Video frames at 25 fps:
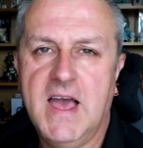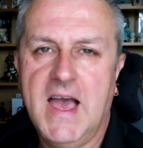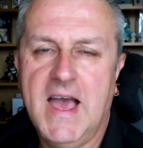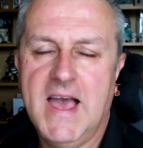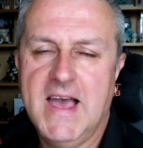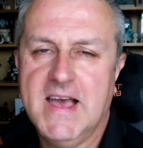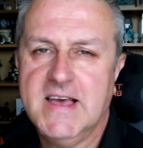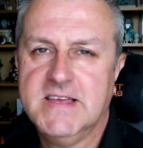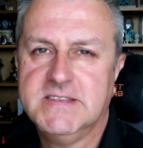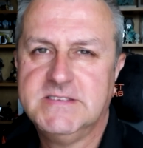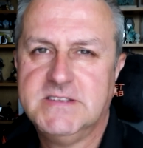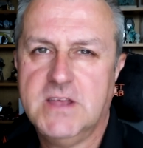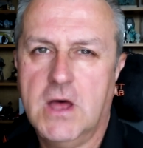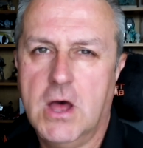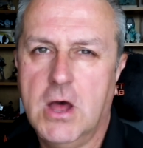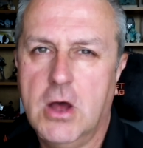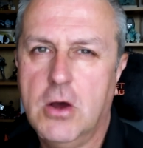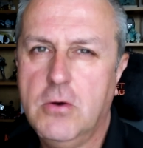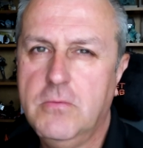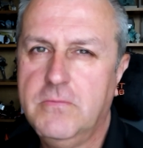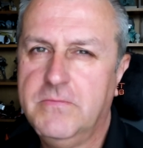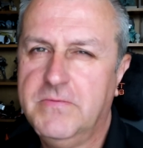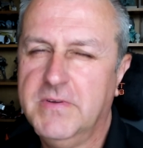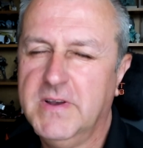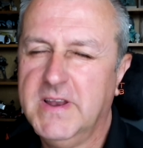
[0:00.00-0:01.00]
has
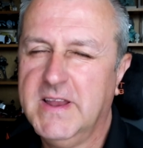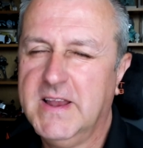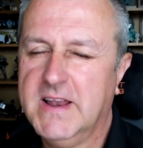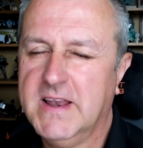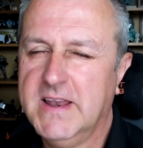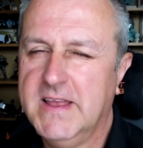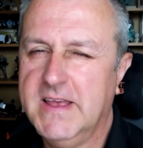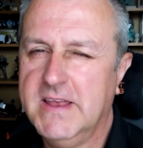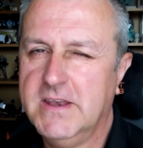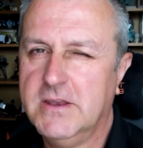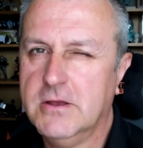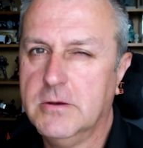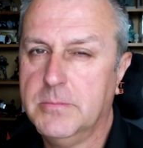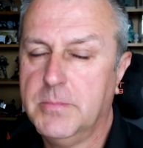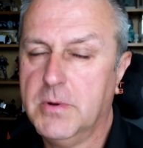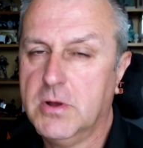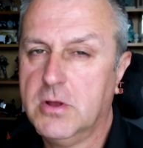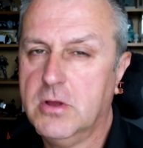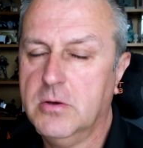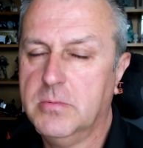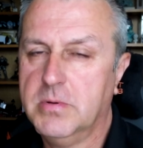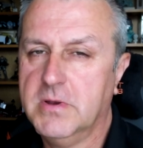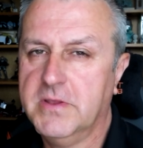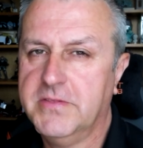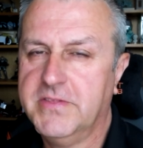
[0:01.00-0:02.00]
hopefully cleared up a
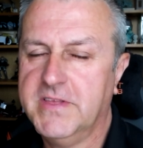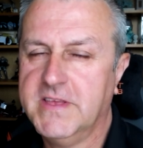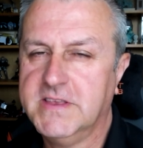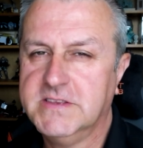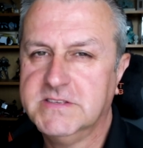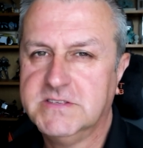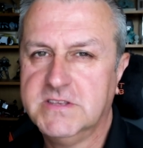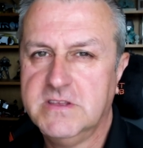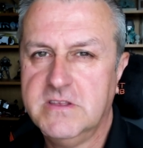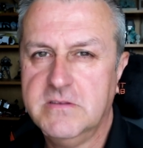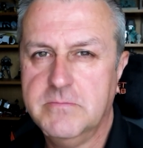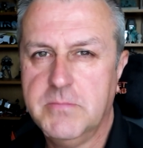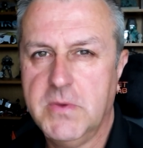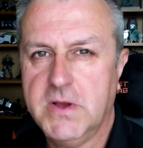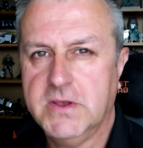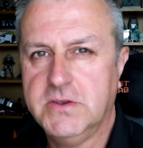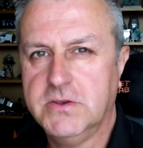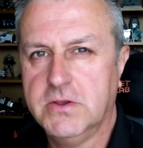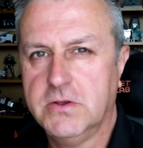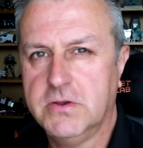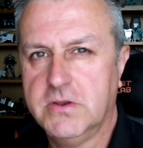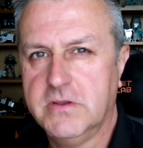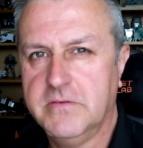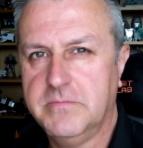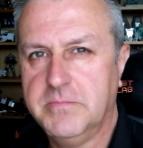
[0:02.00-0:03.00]
couple of things that you
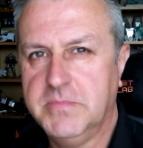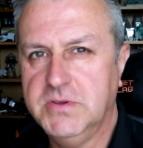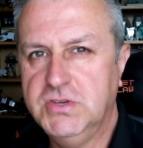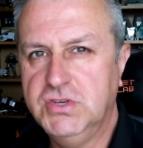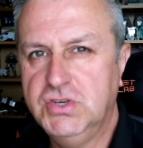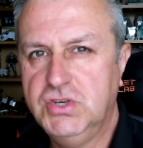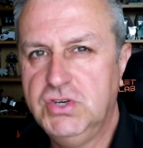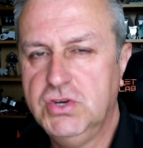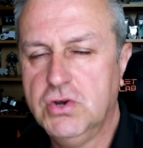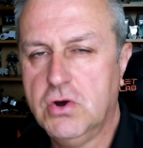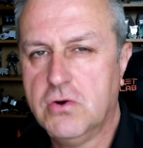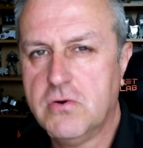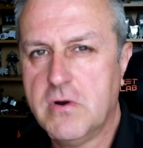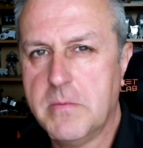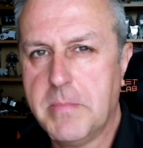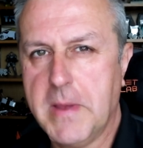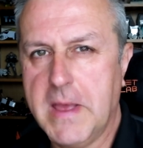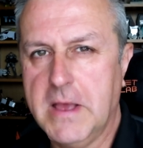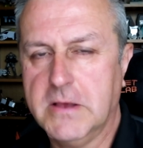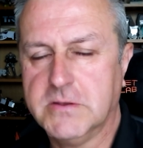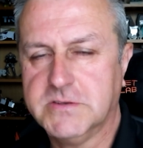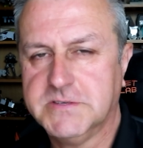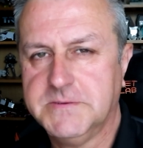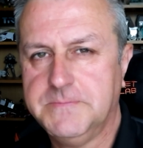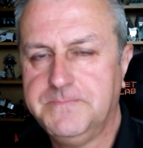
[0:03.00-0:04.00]
might not have been sure
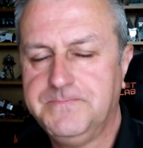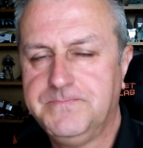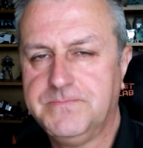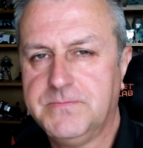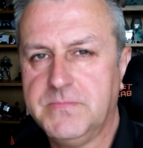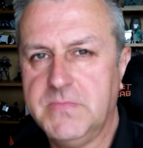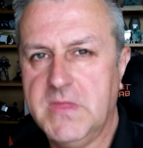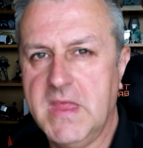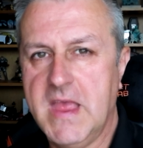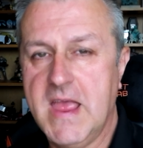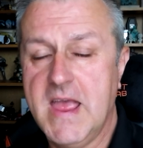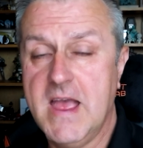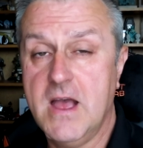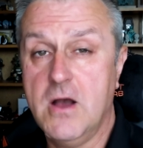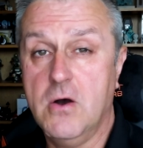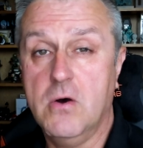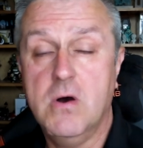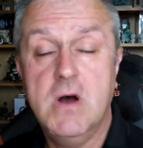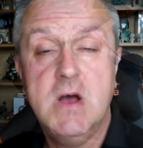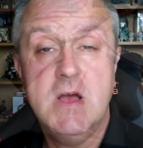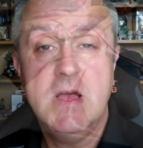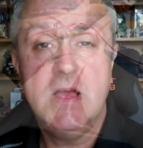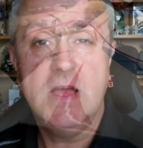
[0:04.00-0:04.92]
about. Now,